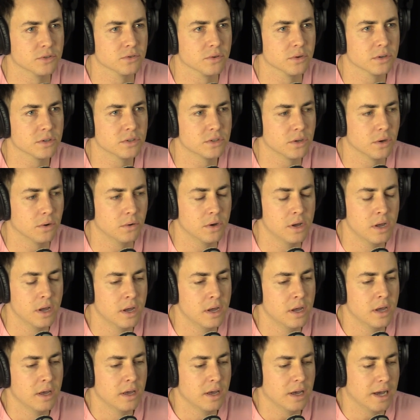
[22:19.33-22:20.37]
drawer. So
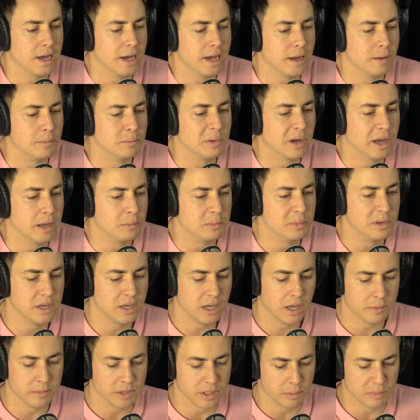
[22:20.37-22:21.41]
uh, by
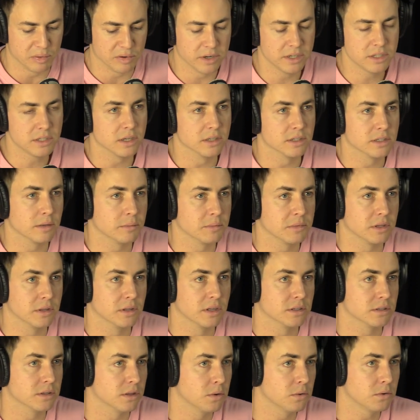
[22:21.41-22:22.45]
being able to print on something
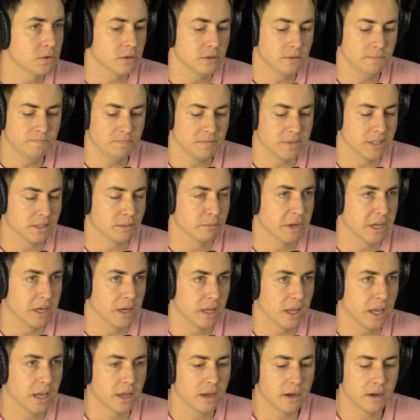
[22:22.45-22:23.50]
that's local, that's made
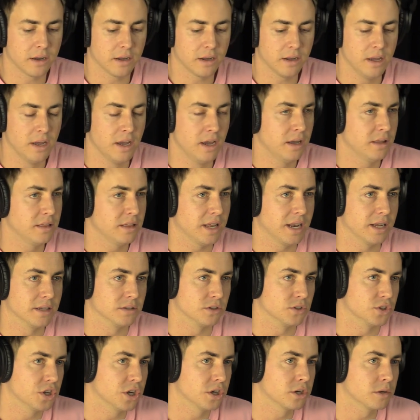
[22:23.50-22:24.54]
in Canada, that has
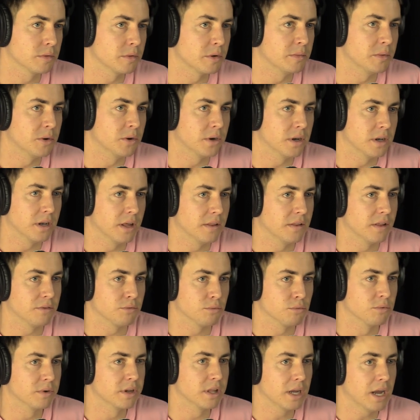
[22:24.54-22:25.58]
a charitable component, and
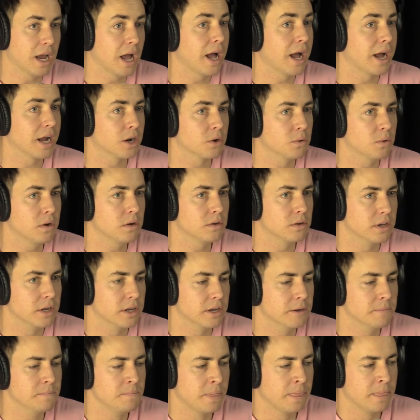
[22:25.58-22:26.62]
that's really high
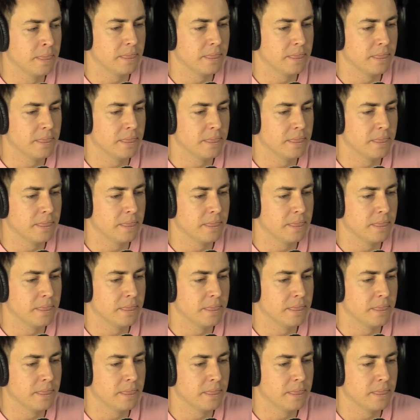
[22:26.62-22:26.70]
quality,